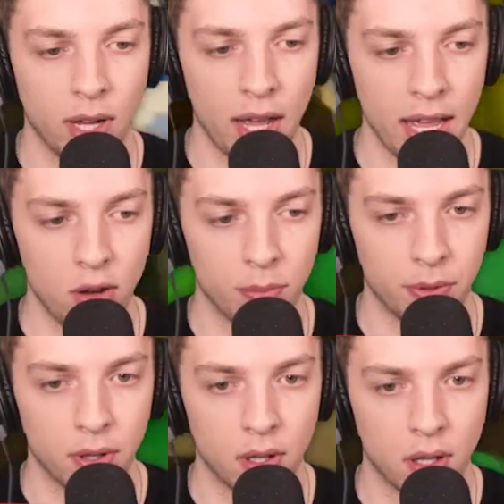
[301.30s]
Wait, I helped. need
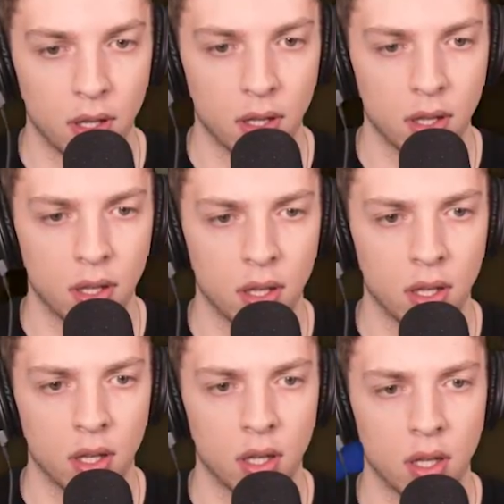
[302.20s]
to go up there.
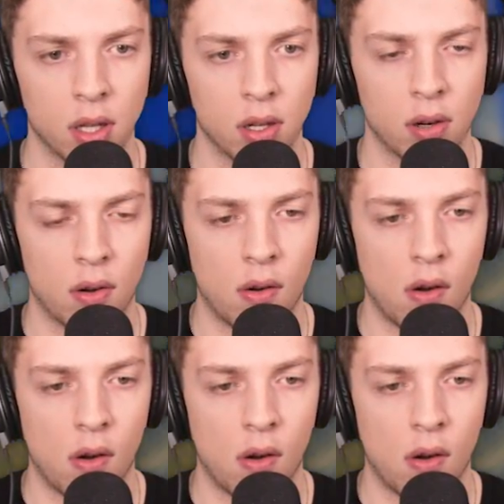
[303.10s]
I feel like...